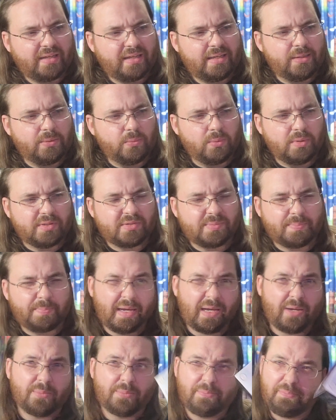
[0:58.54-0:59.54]
It was
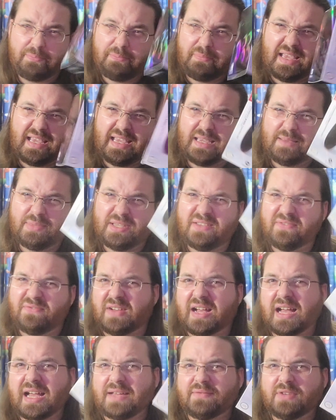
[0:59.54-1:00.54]
about maybe
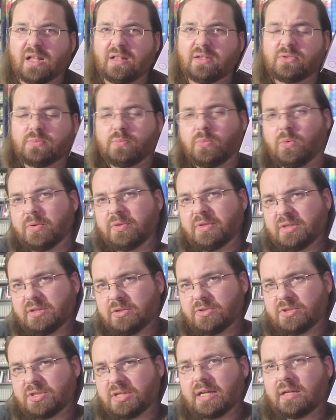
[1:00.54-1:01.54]
$5 more than
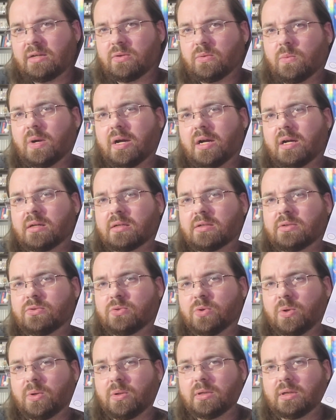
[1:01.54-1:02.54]
your standard wired
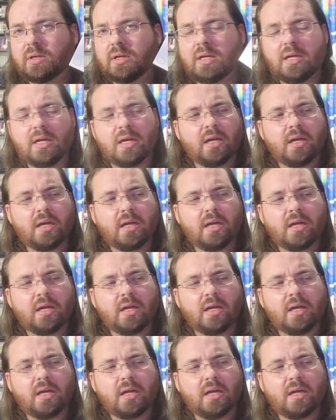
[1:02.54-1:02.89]
controller,